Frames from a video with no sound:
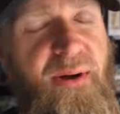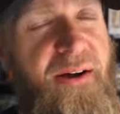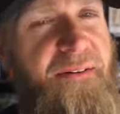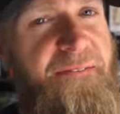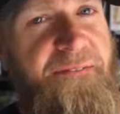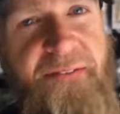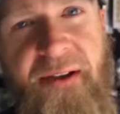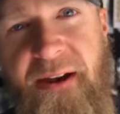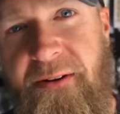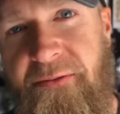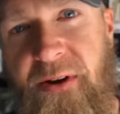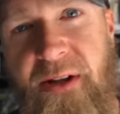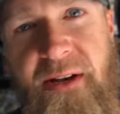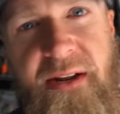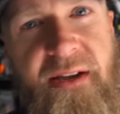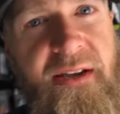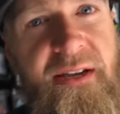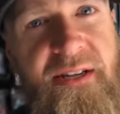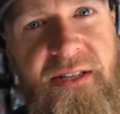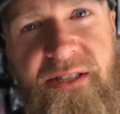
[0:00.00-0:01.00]
my
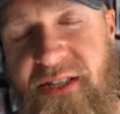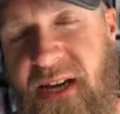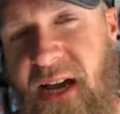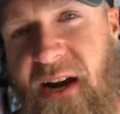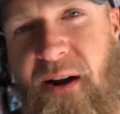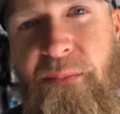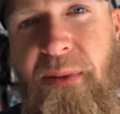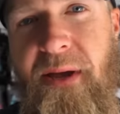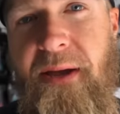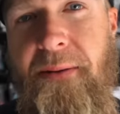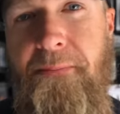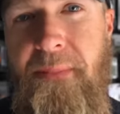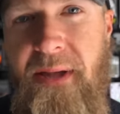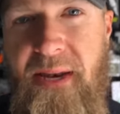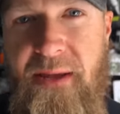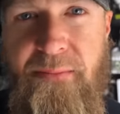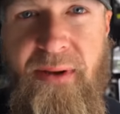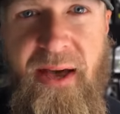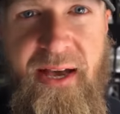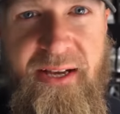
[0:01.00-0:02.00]
favorite chatterbait
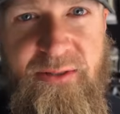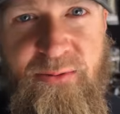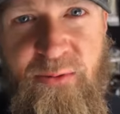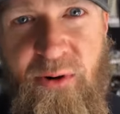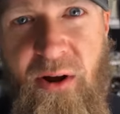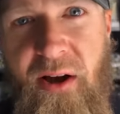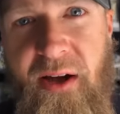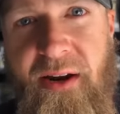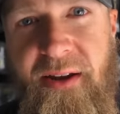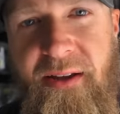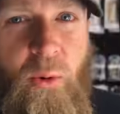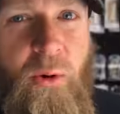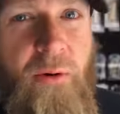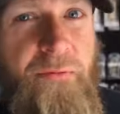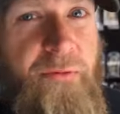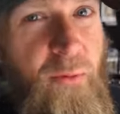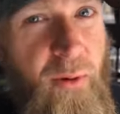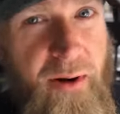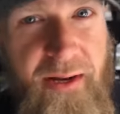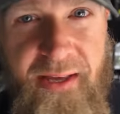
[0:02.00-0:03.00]
mini max rod, or
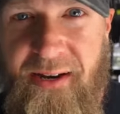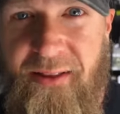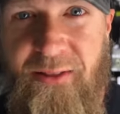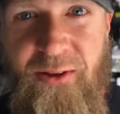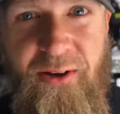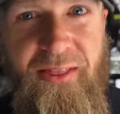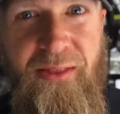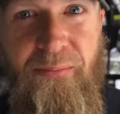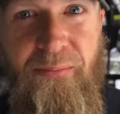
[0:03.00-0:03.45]
if you want to get a look at